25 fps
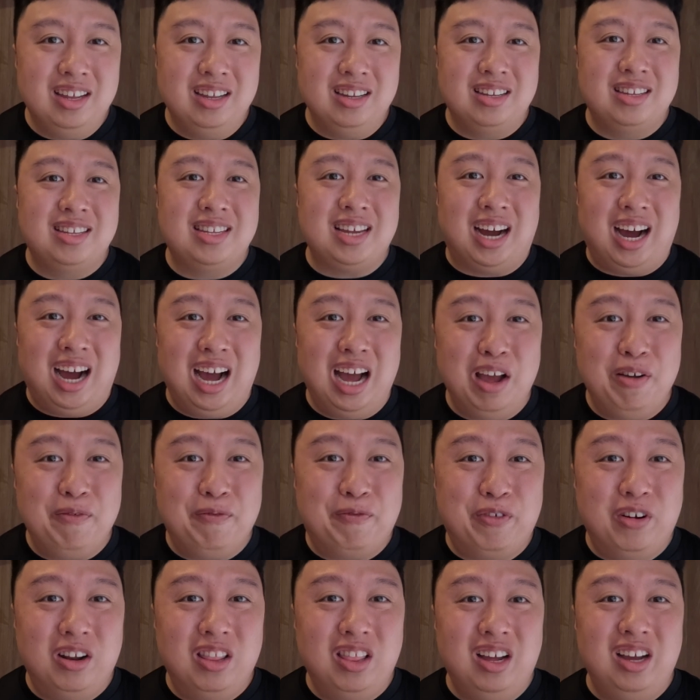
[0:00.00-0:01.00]
it is time
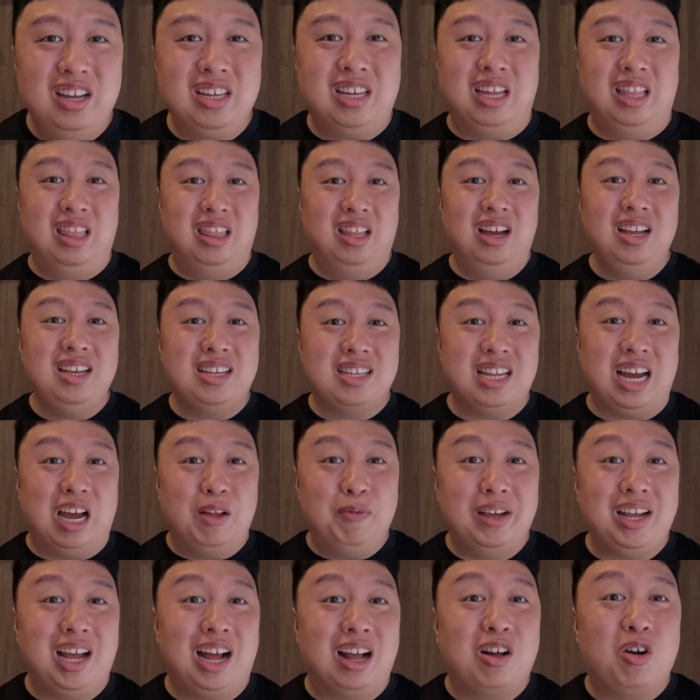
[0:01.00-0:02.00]
for lunch, and
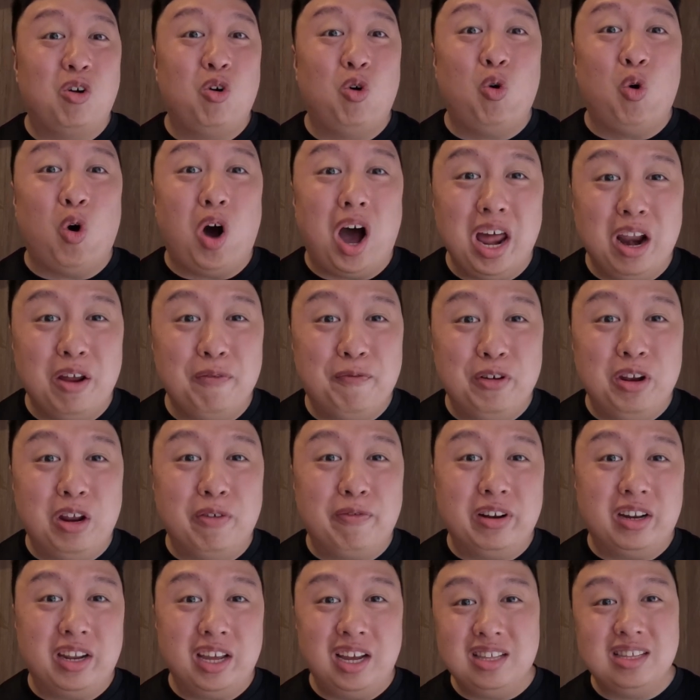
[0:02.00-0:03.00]
lunchtime they got quite a few
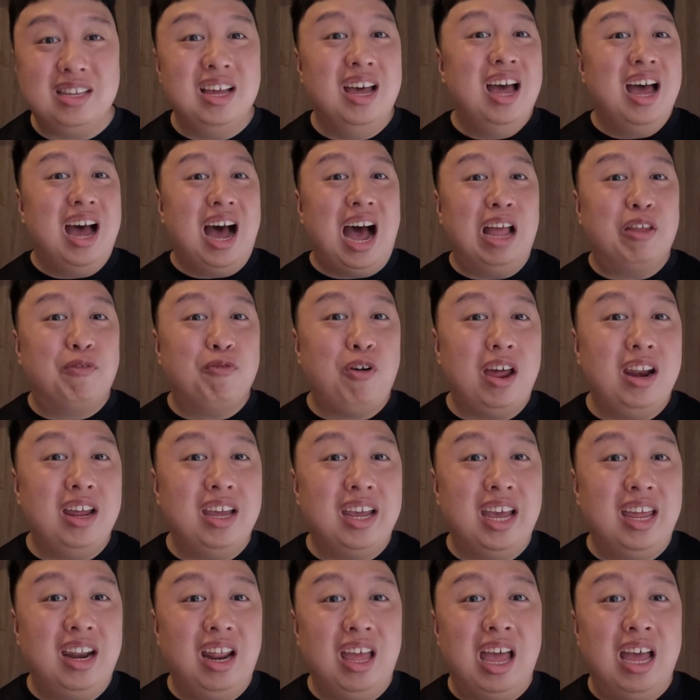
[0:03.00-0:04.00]
different things. I try to
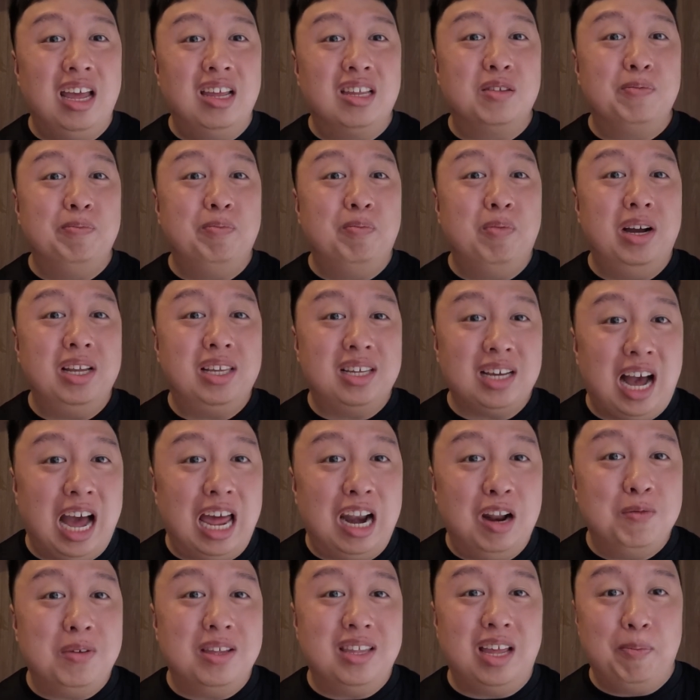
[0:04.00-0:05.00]
get as much
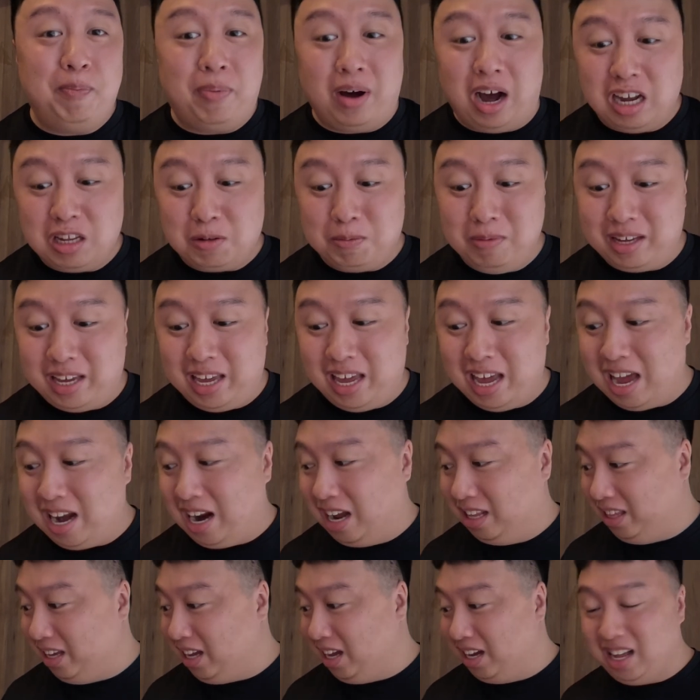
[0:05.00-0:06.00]
items as I possibly can.
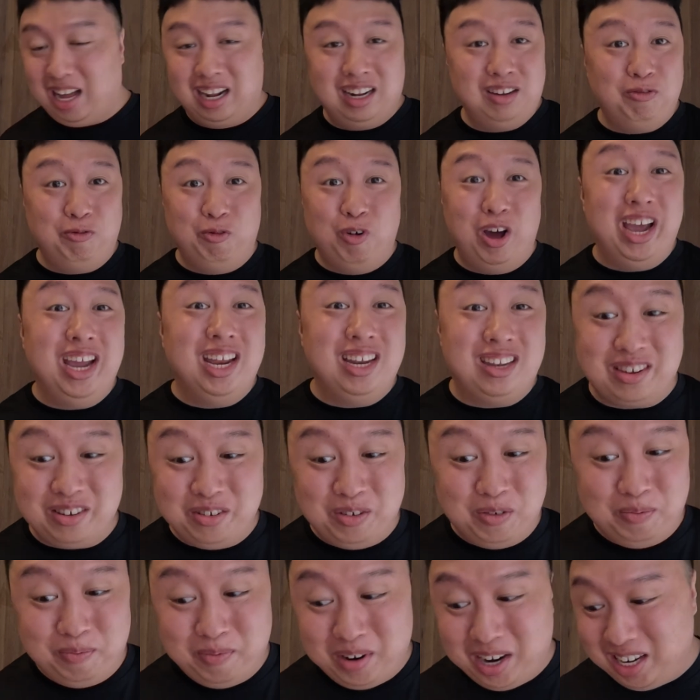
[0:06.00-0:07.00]
I think I got way
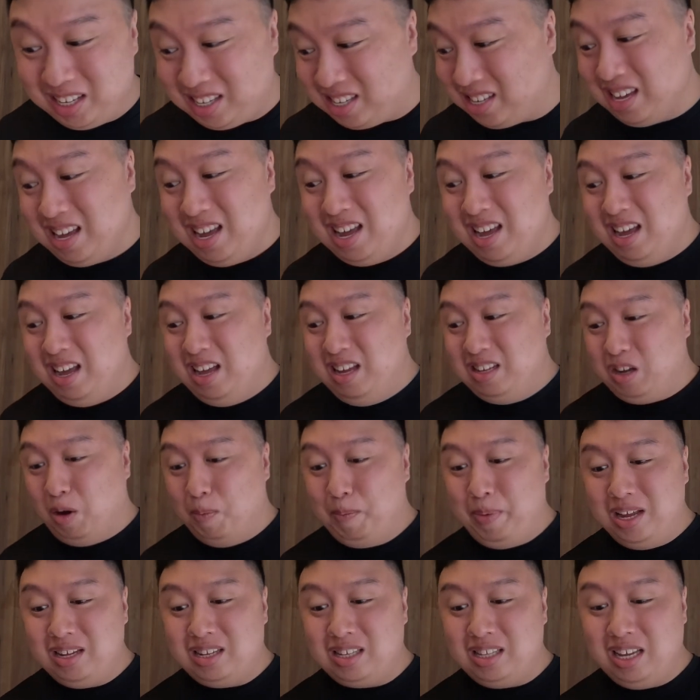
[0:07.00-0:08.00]
too much. So
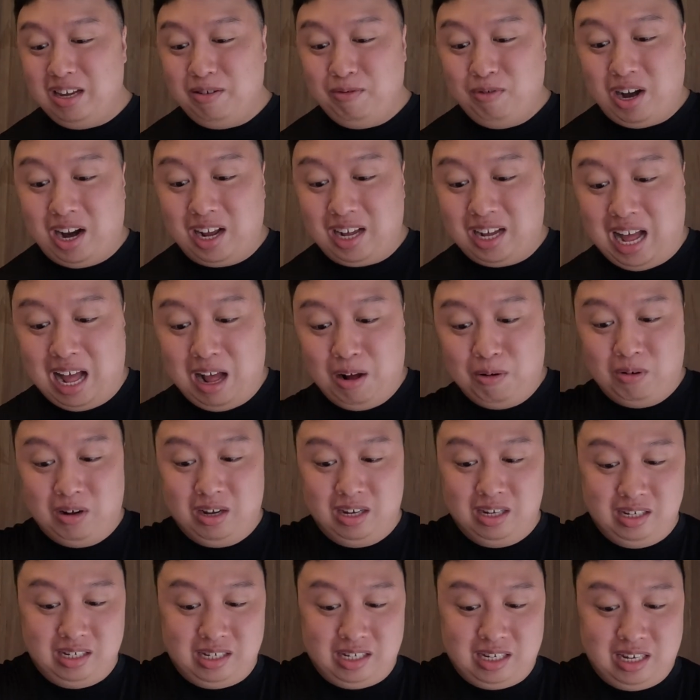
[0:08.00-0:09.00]
basically what I got
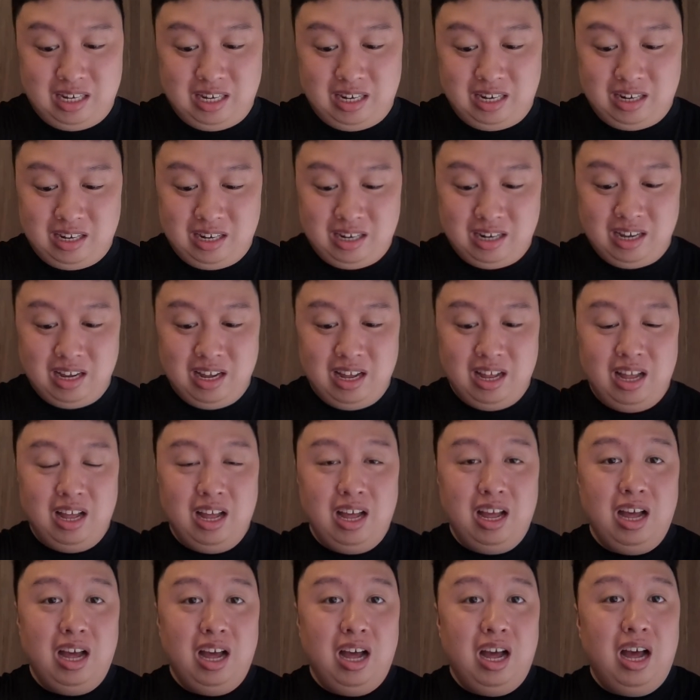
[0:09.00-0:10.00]
was
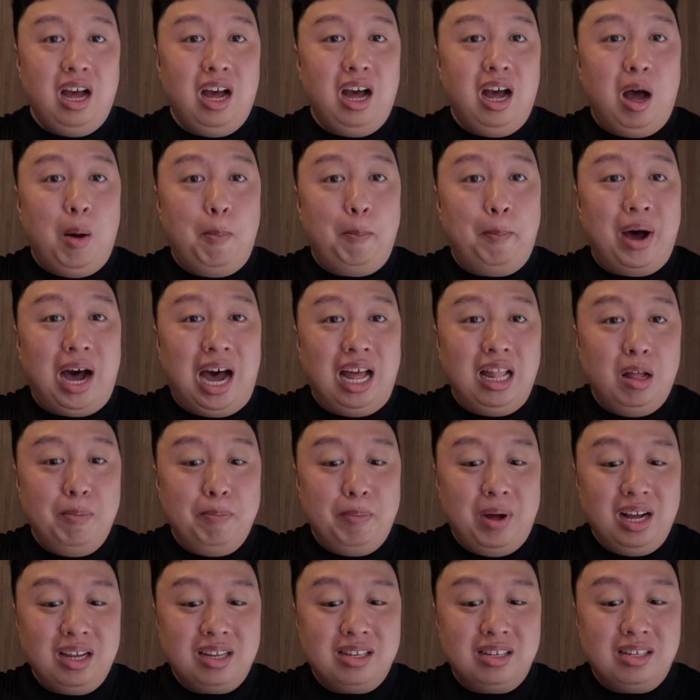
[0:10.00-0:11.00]
a
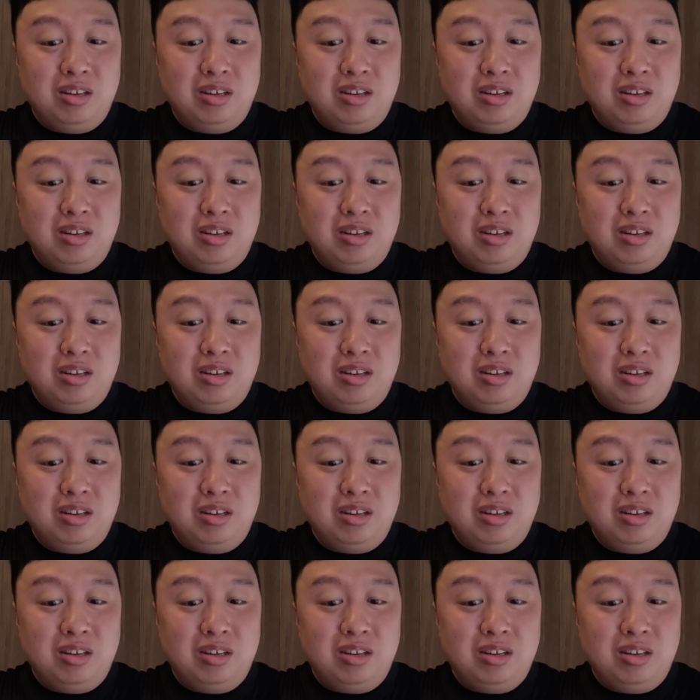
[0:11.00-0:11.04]
Palabok